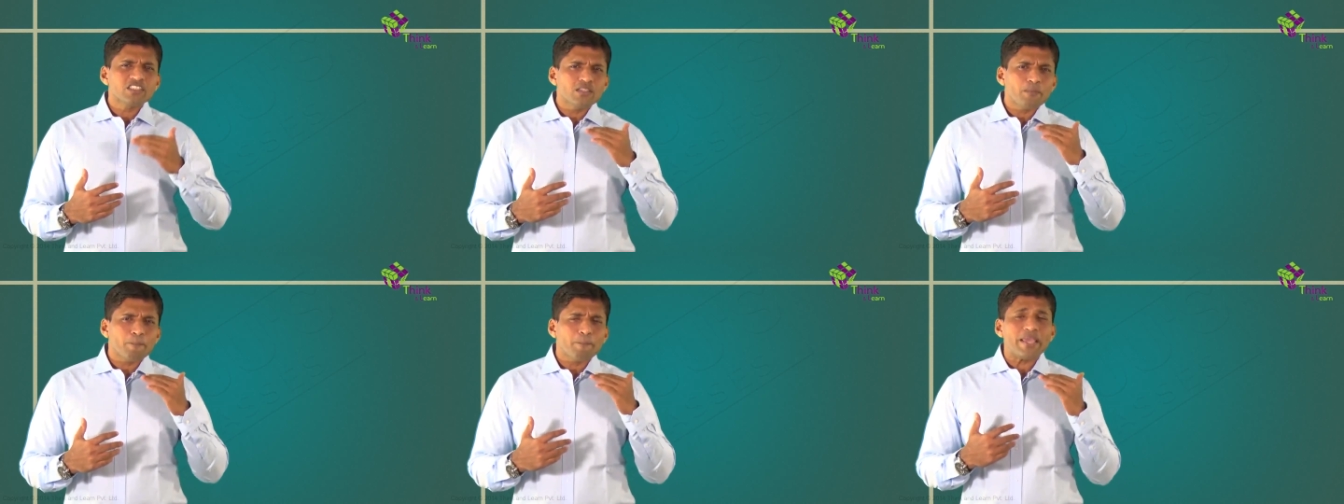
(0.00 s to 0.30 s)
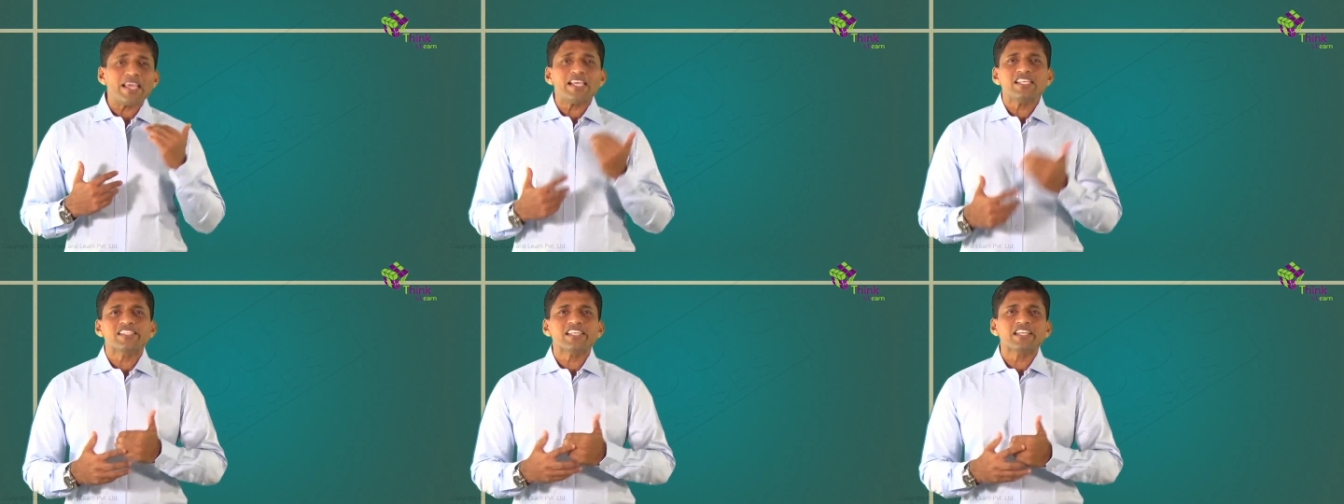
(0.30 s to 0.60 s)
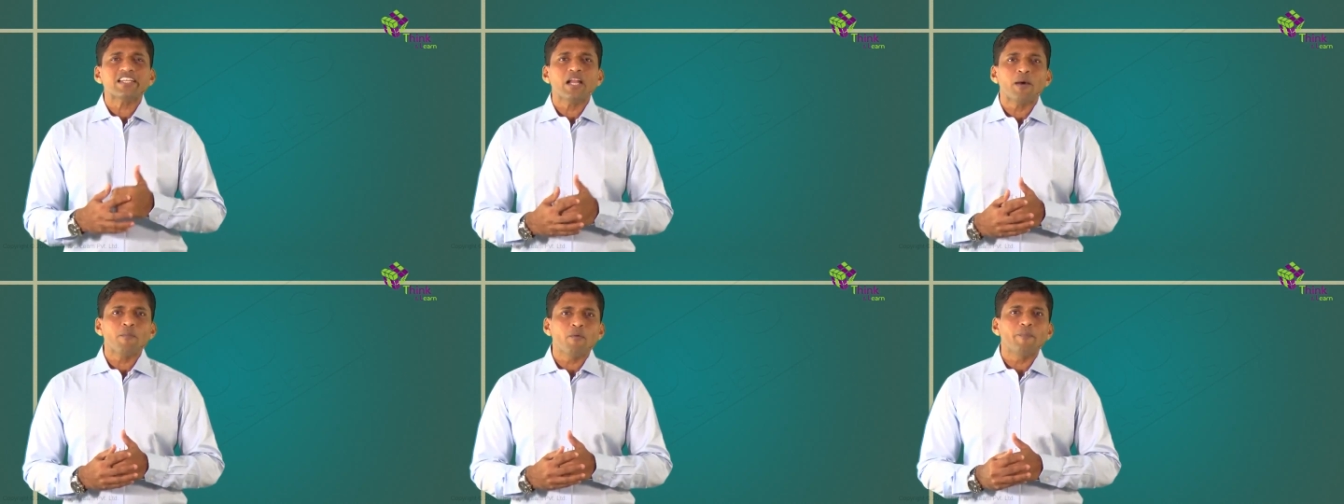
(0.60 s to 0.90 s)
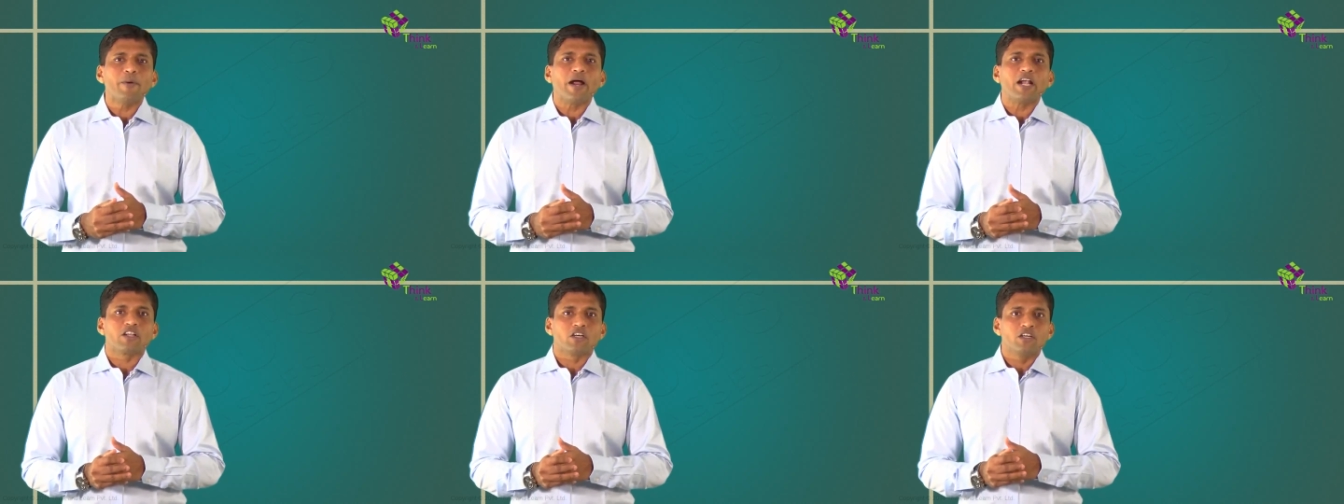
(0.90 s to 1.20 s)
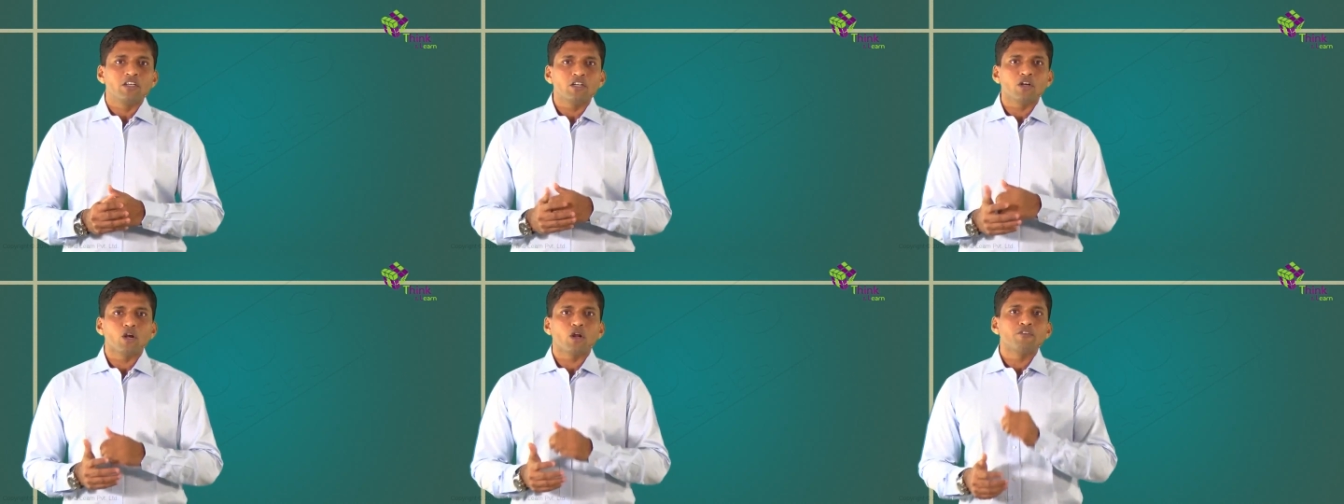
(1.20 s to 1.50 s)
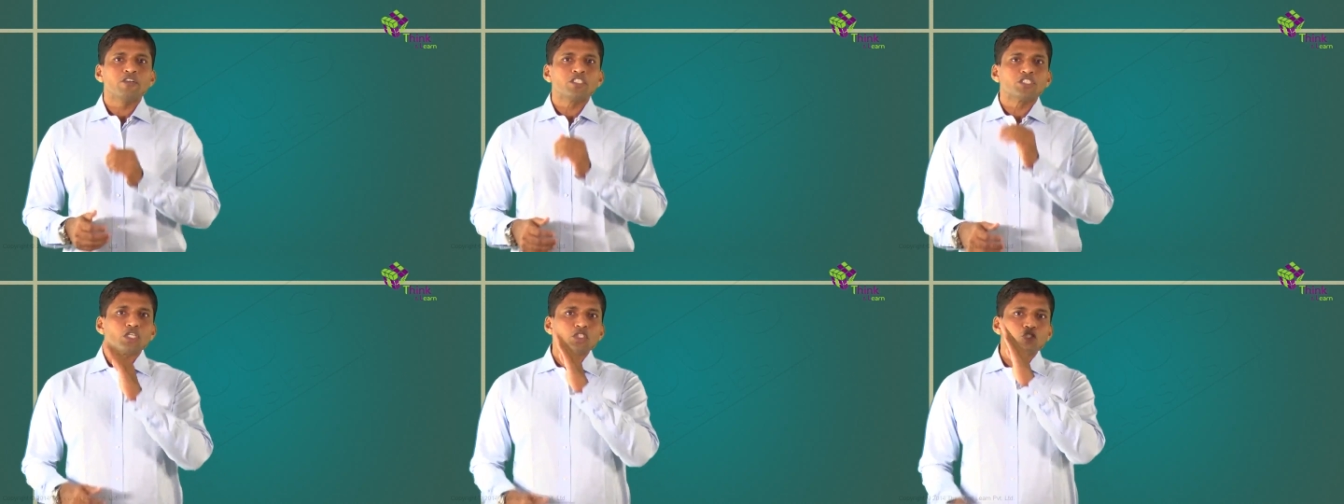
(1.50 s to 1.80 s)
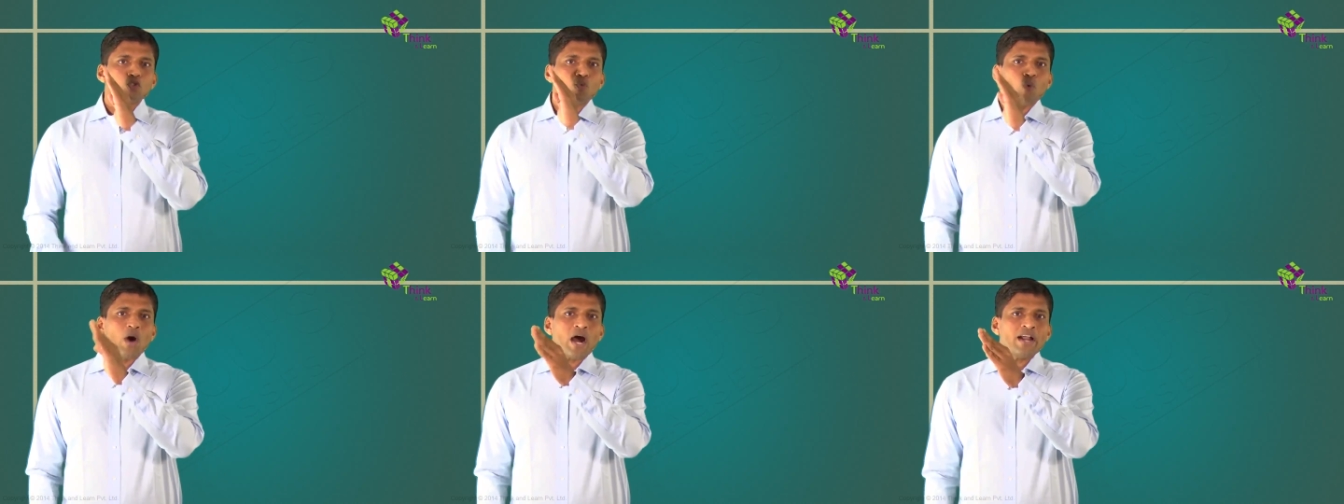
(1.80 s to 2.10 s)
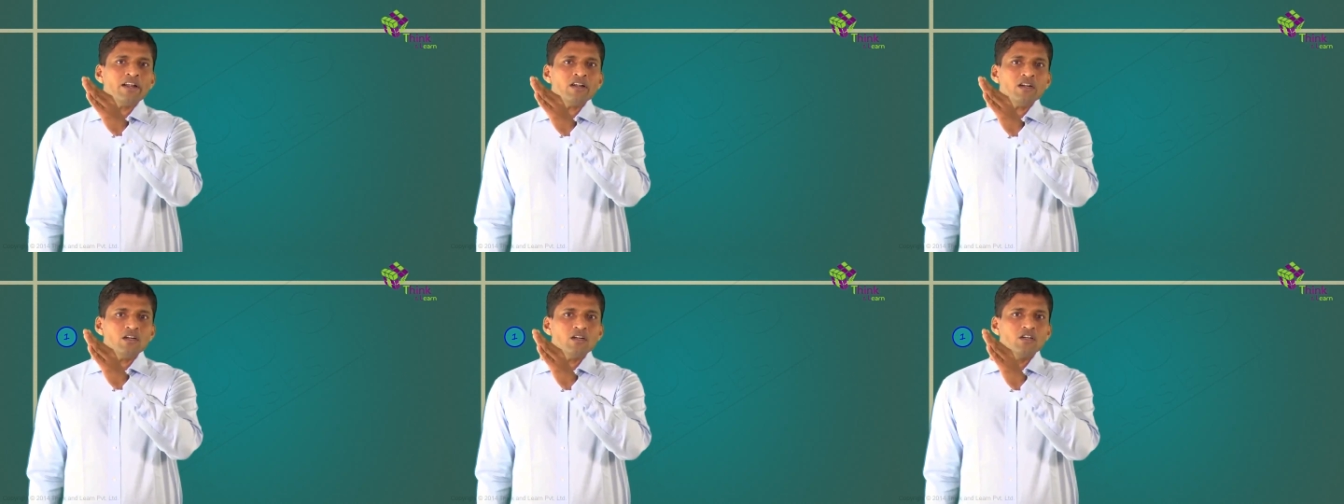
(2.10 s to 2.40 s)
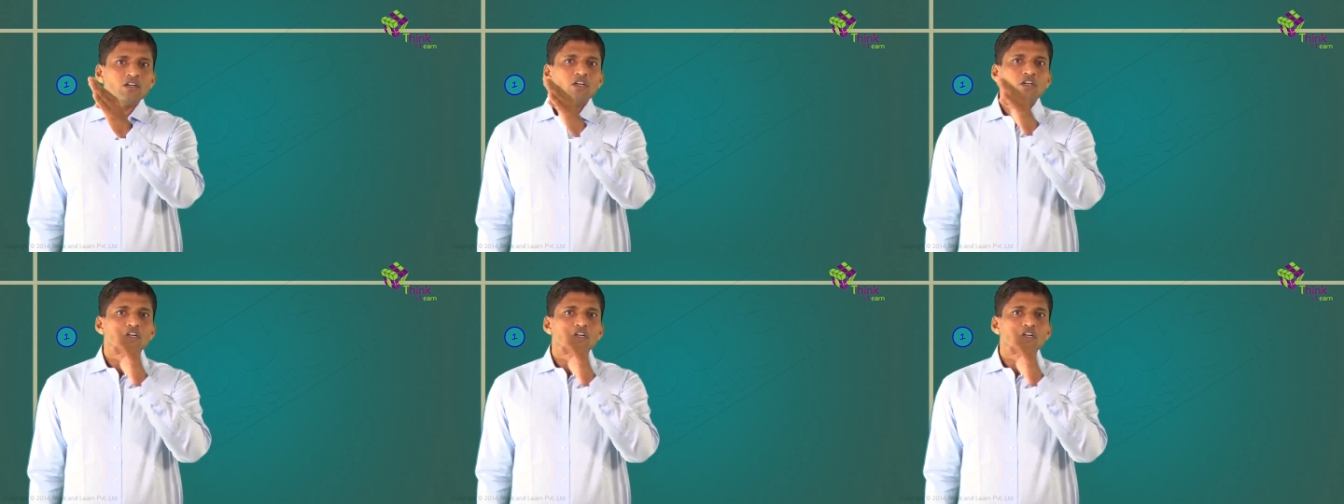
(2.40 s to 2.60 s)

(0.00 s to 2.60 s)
the basic number pattern, which is 1,